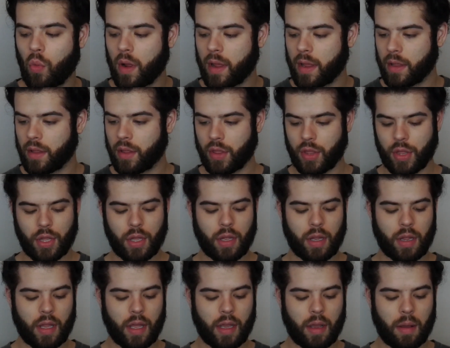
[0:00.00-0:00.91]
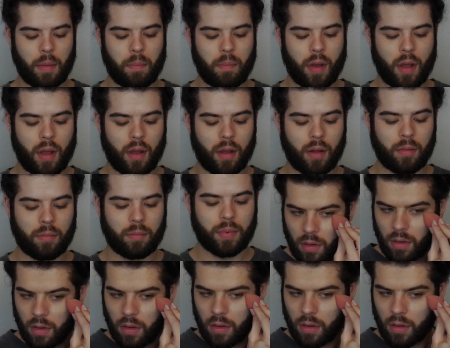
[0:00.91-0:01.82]
with like a pump.
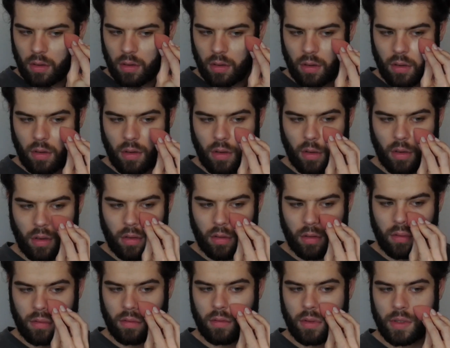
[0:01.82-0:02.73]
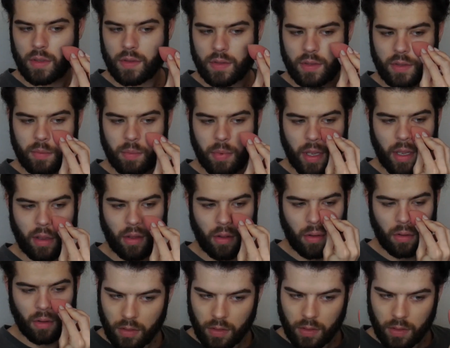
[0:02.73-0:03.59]
Oh, this is pale.